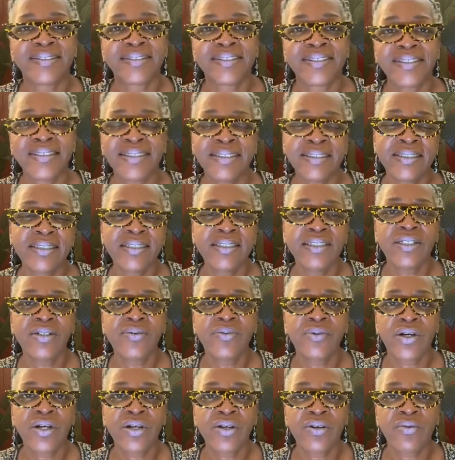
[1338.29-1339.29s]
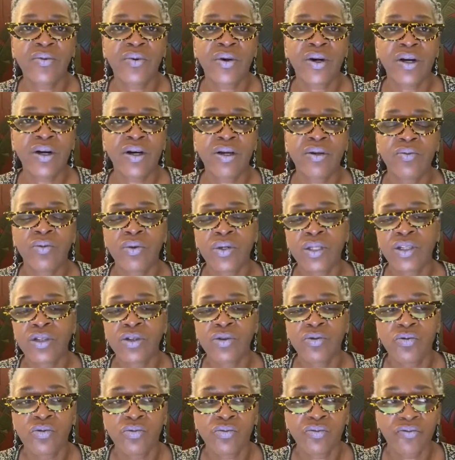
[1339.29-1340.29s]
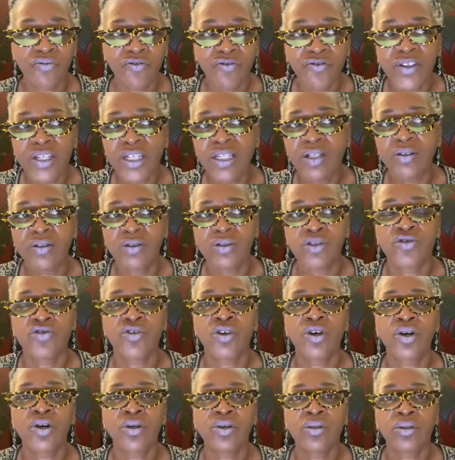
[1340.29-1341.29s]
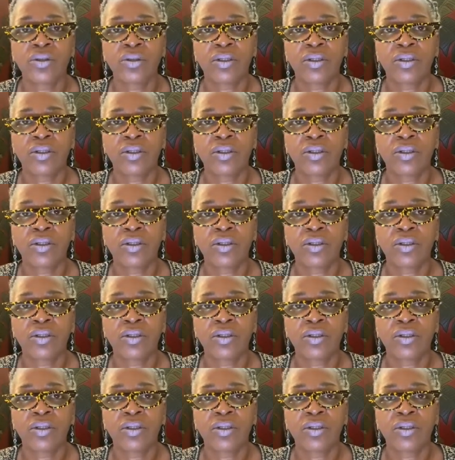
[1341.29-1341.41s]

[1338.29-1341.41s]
just to see where you are and what you feel strong,